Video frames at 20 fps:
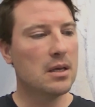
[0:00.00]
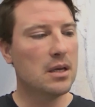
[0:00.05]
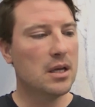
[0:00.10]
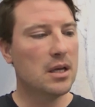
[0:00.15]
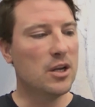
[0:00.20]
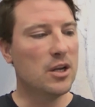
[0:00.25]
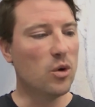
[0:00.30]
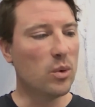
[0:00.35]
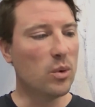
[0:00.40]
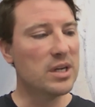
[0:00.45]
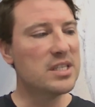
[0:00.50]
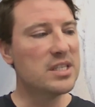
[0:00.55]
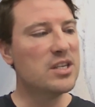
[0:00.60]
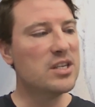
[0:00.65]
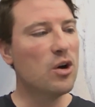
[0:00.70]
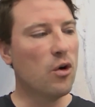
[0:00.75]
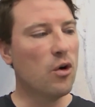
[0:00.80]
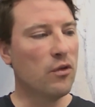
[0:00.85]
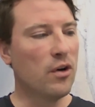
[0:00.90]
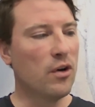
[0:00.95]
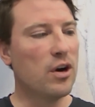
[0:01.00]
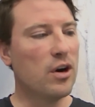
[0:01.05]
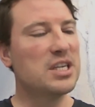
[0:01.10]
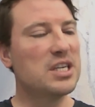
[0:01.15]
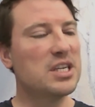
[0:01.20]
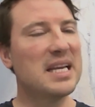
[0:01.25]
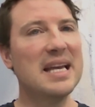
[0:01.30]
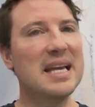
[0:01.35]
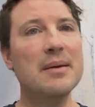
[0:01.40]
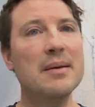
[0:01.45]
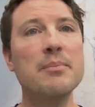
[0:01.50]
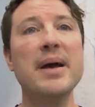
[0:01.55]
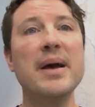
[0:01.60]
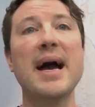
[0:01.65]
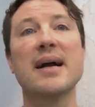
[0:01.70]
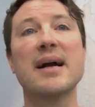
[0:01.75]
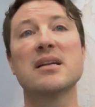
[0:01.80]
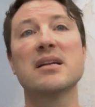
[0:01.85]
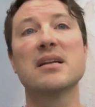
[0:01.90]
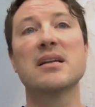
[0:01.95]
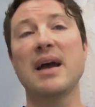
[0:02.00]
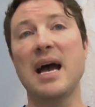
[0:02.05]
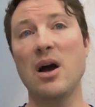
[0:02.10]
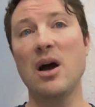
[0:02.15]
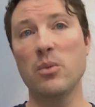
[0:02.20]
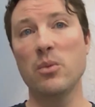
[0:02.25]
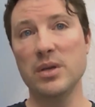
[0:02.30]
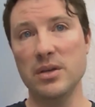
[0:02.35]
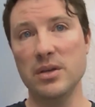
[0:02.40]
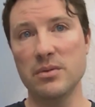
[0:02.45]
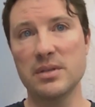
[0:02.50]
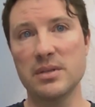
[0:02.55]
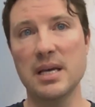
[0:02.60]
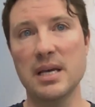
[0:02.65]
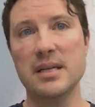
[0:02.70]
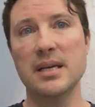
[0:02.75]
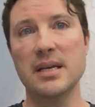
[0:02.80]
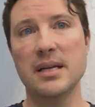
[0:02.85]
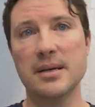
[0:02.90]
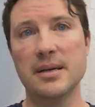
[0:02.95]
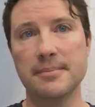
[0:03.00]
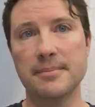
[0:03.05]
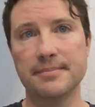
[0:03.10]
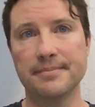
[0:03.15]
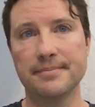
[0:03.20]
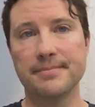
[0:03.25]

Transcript: you know, what is the overarching impact of how we use that data?